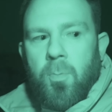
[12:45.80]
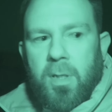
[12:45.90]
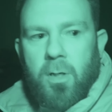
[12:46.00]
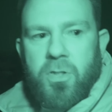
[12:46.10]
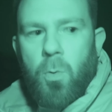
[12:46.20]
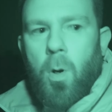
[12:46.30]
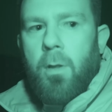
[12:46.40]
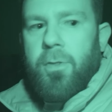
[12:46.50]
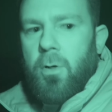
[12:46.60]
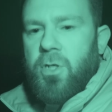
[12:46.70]
Because you
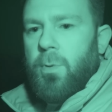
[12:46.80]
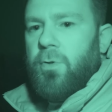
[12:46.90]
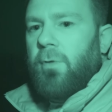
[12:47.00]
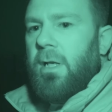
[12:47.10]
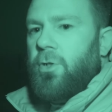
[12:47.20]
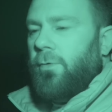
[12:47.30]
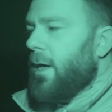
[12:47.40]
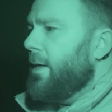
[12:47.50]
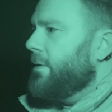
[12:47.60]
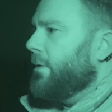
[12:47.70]
all thought she was rich,
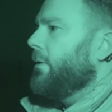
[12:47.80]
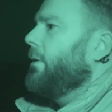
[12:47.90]
right?